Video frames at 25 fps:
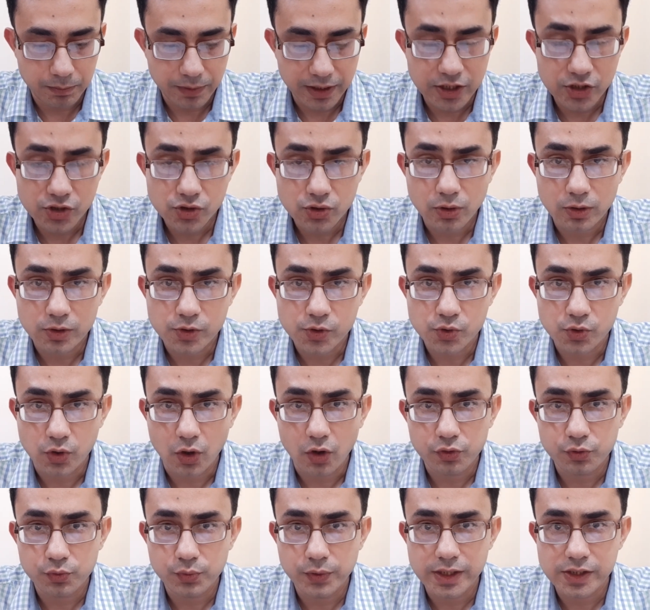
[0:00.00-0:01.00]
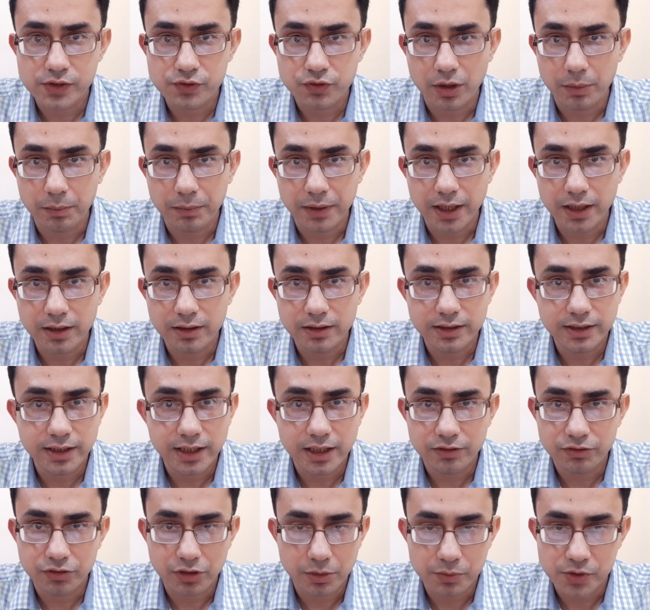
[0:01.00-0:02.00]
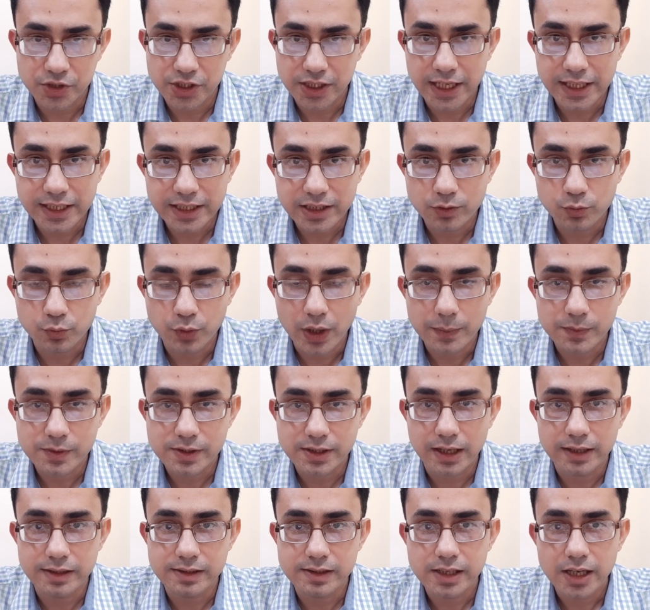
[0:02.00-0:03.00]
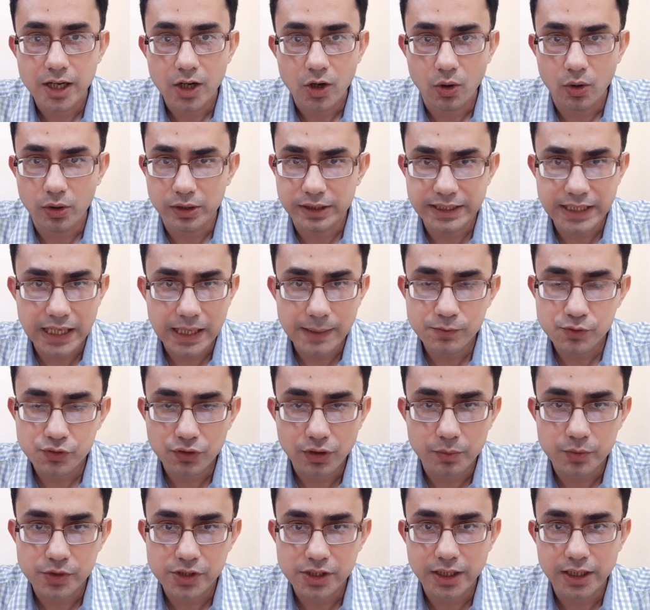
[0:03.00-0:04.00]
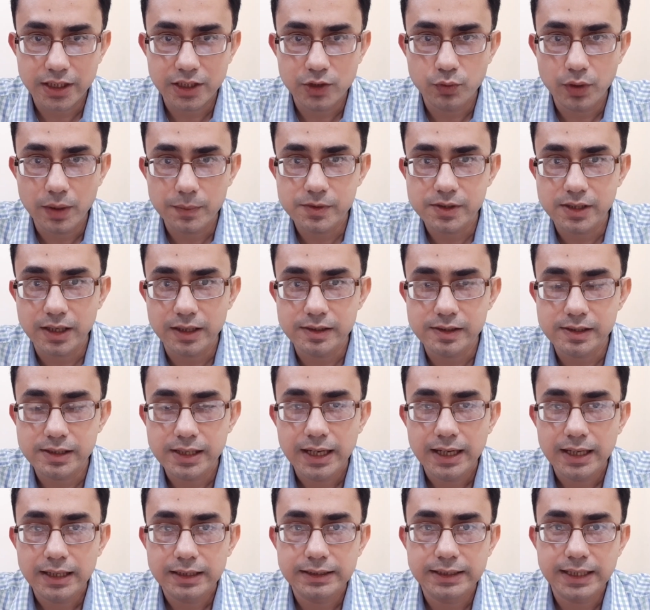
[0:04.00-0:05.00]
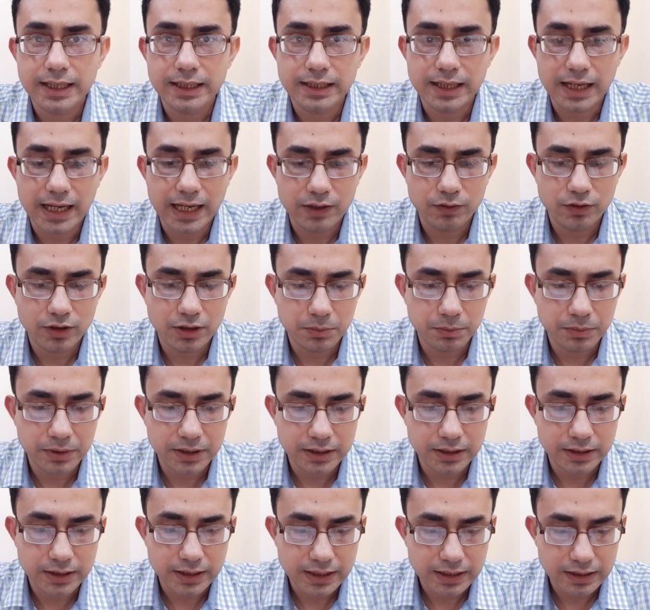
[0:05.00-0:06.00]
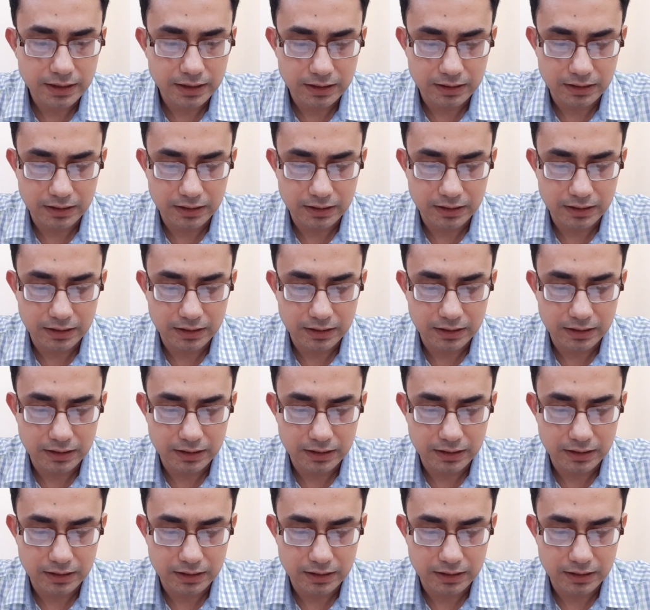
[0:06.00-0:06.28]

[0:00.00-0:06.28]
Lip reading: install softwares from here and there from shady websites or games from shady websites that I will be